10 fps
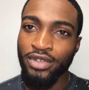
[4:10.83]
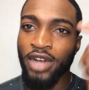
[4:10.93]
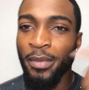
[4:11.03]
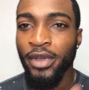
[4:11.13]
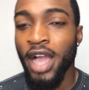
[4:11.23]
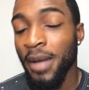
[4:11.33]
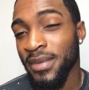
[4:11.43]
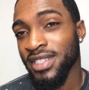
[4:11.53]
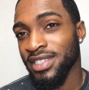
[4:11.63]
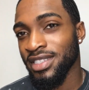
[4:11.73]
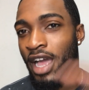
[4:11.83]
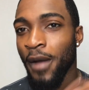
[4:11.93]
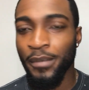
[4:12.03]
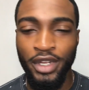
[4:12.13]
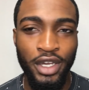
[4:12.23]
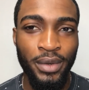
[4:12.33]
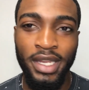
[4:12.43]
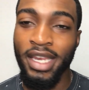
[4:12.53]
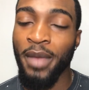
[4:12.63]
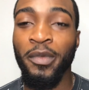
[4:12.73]
drop your comments down below
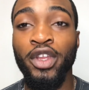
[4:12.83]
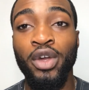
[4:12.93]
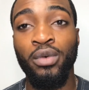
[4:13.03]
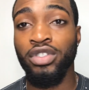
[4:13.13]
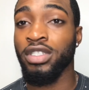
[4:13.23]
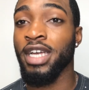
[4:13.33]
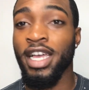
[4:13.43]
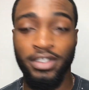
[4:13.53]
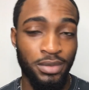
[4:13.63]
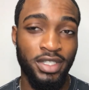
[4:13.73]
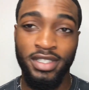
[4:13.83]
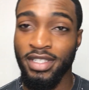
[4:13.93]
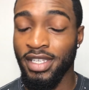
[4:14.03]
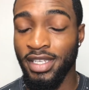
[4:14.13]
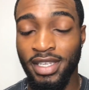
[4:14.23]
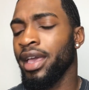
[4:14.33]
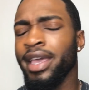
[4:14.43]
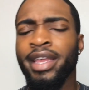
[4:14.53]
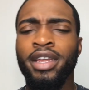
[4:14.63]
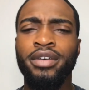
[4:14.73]
and let me know what you guys want to see.
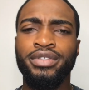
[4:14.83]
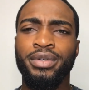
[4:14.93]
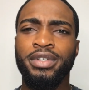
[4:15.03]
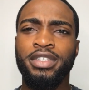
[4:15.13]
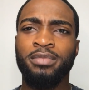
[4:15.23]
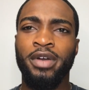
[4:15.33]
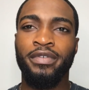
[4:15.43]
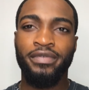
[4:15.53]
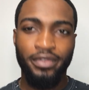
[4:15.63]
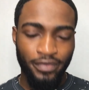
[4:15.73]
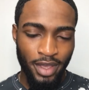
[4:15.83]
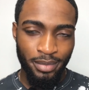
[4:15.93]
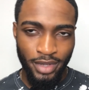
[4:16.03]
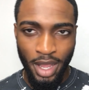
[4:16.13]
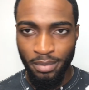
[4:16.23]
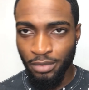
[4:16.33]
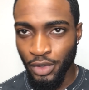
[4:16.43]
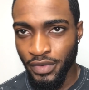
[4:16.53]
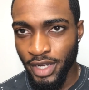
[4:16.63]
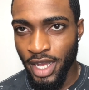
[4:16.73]
And also in this month of November, I'm
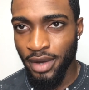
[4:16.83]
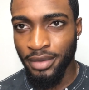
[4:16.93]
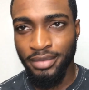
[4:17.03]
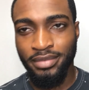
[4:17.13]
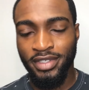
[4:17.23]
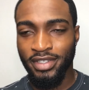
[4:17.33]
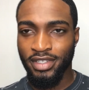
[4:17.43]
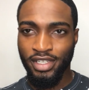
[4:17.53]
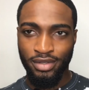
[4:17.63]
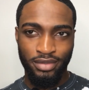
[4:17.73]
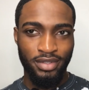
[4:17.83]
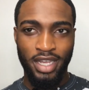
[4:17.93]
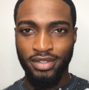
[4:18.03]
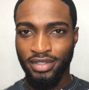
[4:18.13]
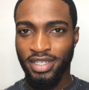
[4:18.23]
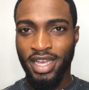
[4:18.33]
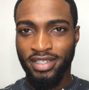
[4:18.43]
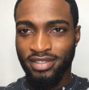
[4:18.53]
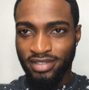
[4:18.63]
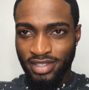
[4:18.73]
moving out. I know you
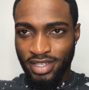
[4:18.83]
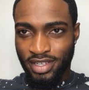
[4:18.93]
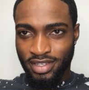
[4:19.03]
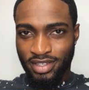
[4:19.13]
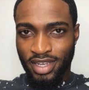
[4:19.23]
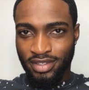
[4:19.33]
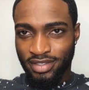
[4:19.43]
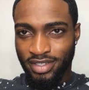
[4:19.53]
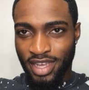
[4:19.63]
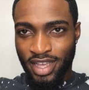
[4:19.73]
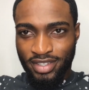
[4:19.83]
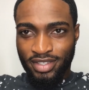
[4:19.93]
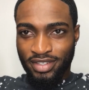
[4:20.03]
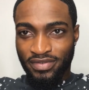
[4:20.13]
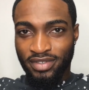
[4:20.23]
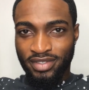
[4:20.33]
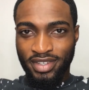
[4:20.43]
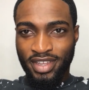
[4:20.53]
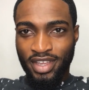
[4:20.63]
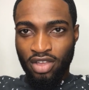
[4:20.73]
guys can see this. I know you guys don't even
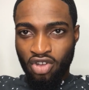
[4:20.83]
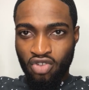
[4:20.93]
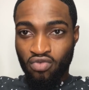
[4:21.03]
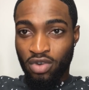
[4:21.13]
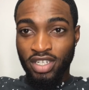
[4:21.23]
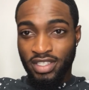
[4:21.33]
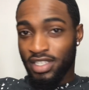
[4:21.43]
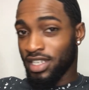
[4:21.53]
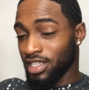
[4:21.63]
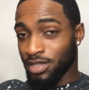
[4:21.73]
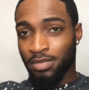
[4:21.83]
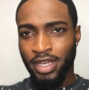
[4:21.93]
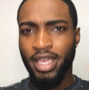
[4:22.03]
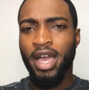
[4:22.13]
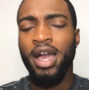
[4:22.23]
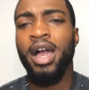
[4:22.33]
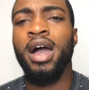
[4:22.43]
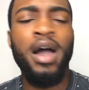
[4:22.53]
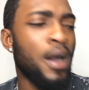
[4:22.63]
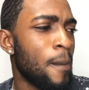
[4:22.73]
want to see this, but yeah,
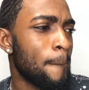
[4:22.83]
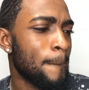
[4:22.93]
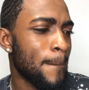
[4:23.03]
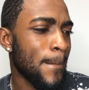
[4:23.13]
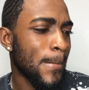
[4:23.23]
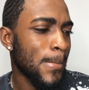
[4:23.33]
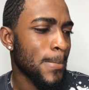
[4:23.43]
I'm